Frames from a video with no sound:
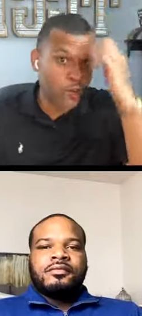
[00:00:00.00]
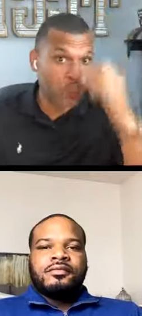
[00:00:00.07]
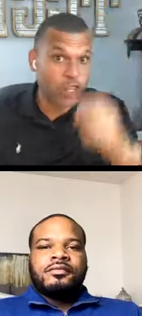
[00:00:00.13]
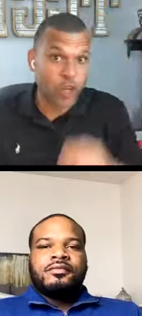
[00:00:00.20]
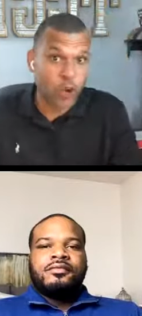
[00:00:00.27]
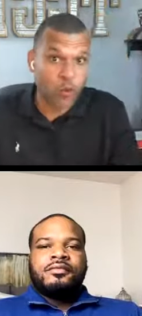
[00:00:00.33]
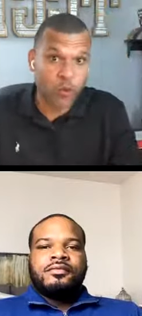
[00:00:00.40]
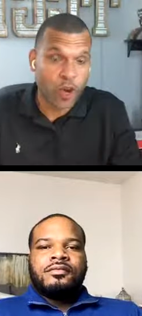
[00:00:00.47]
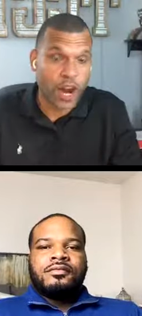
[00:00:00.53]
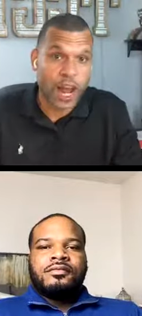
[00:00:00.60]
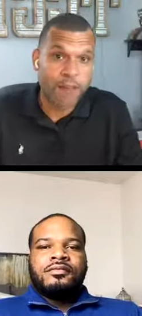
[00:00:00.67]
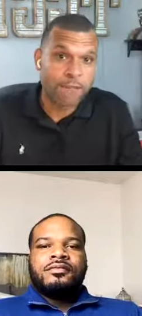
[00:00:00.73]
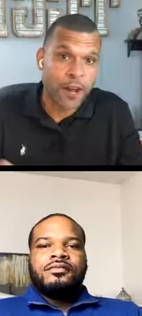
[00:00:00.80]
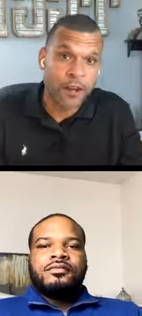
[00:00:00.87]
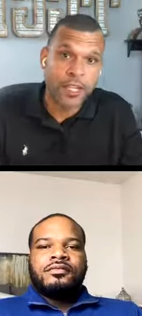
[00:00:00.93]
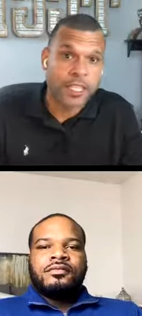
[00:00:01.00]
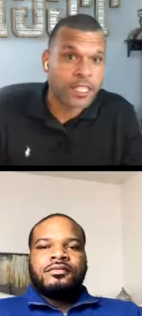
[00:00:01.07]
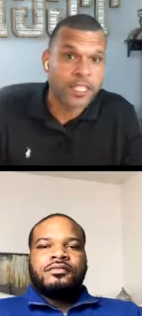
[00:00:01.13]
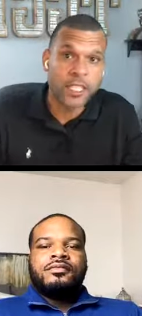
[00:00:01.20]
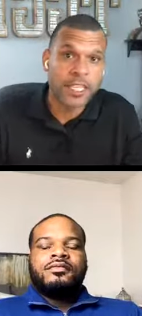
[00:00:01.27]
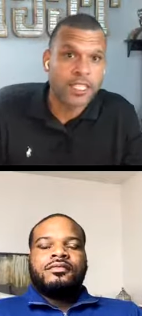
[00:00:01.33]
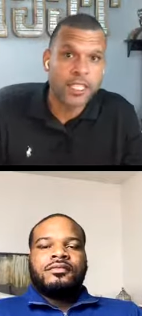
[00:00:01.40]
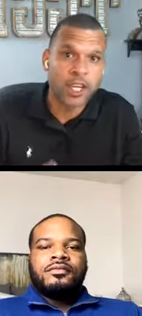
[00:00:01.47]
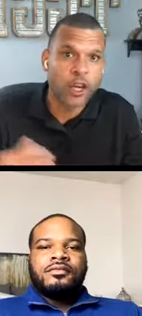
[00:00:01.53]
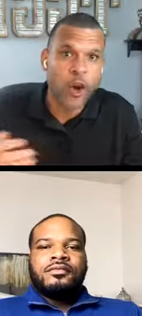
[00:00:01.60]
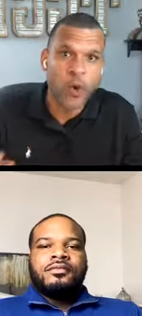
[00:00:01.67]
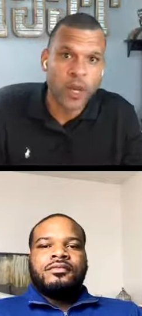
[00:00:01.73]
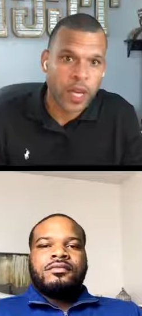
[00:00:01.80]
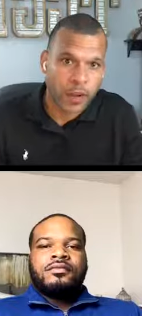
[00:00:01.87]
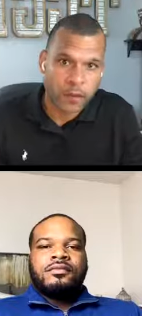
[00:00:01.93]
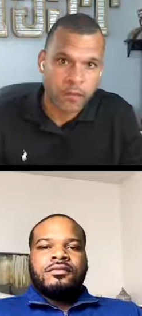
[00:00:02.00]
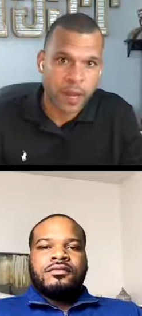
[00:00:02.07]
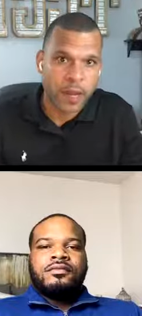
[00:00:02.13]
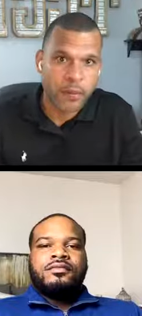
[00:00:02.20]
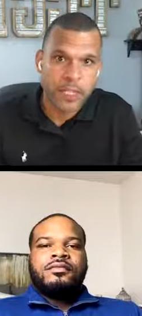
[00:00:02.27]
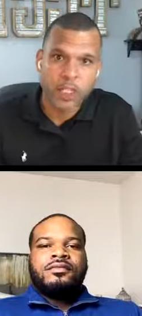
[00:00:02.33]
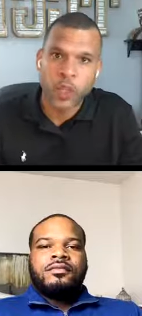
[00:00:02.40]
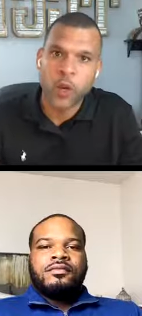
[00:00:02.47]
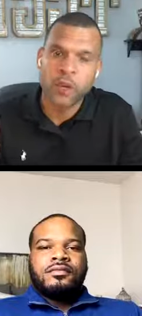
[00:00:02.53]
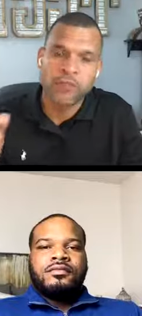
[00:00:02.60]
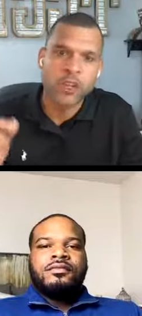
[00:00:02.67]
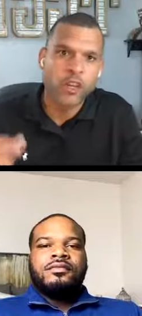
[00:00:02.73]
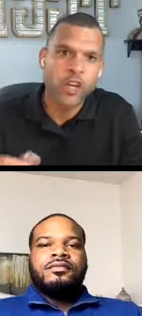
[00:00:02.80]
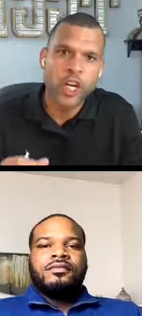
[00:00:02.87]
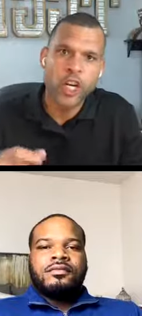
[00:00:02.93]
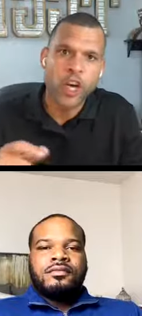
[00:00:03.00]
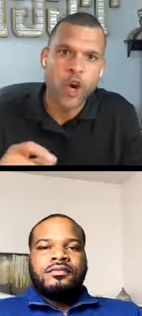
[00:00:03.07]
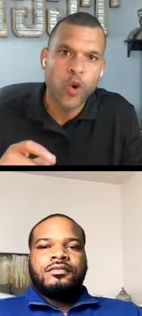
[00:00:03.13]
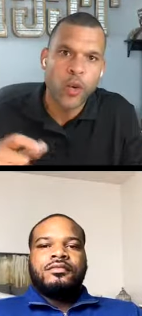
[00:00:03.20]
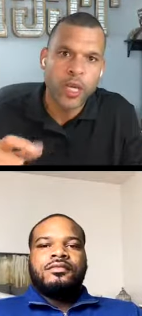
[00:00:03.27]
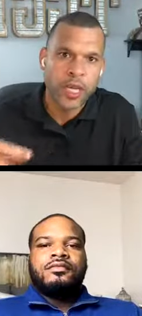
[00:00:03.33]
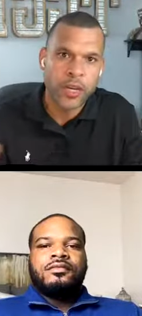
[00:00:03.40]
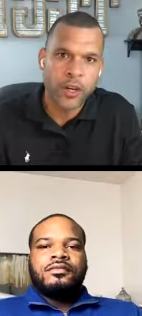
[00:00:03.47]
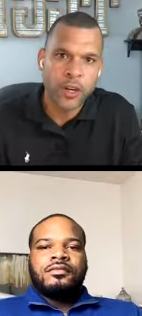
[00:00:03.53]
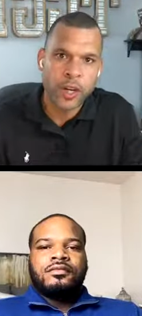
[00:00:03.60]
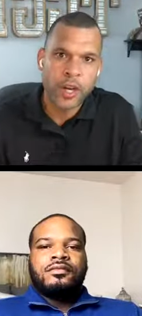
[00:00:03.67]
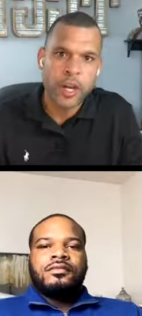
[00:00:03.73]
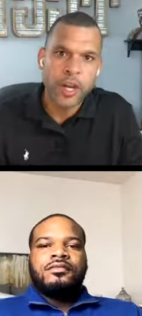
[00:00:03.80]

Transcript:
Speaker 1: you know what I found is it's the Go Getter family. So if you're a go getter,